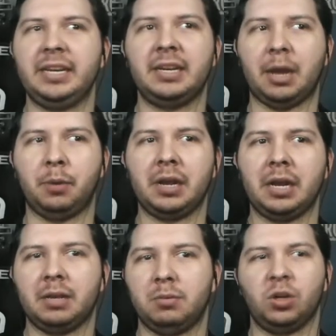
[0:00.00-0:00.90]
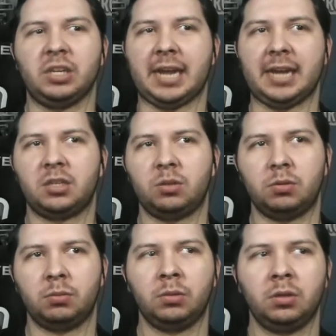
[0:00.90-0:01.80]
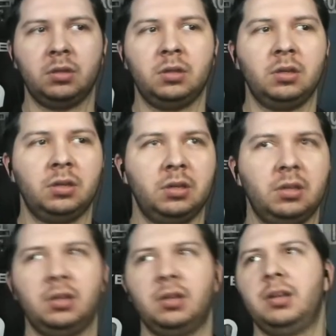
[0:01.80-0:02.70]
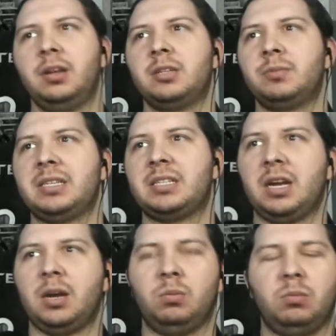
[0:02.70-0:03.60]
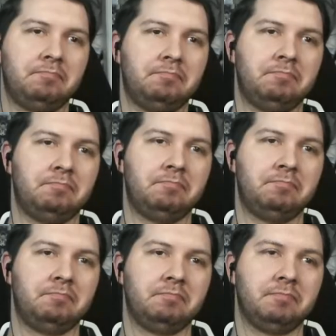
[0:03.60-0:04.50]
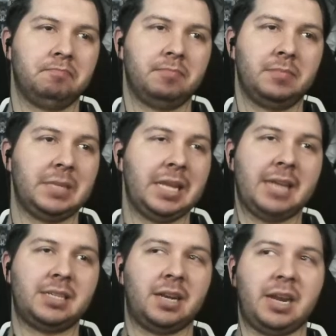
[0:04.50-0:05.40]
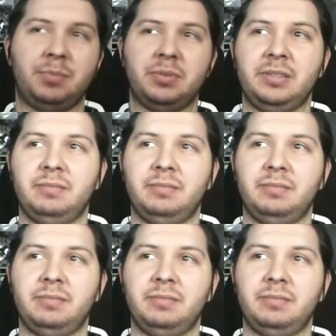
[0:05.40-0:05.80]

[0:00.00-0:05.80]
Now we gotta get more attached to him. It's messed up. Yeah, that's not happening.